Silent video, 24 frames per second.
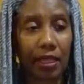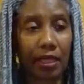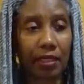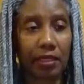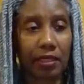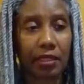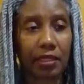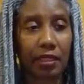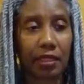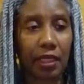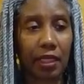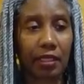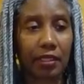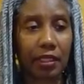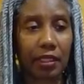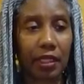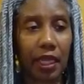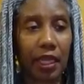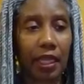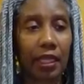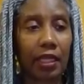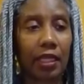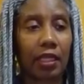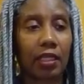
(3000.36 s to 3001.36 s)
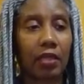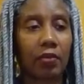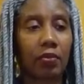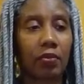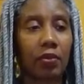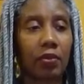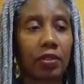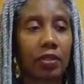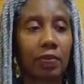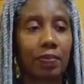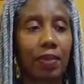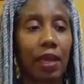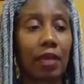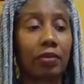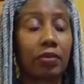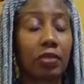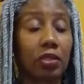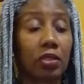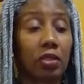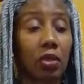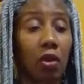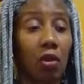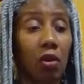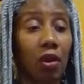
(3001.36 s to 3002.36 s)
1998, and it was about
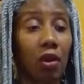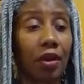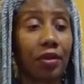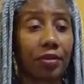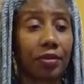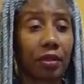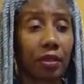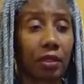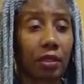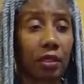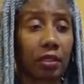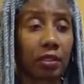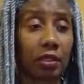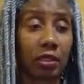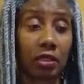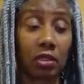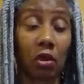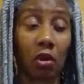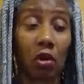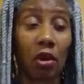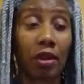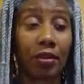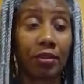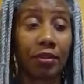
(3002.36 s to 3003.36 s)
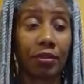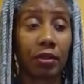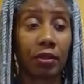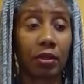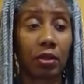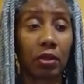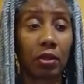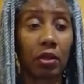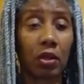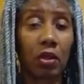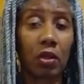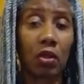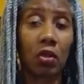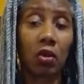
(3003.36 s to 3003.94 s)
this author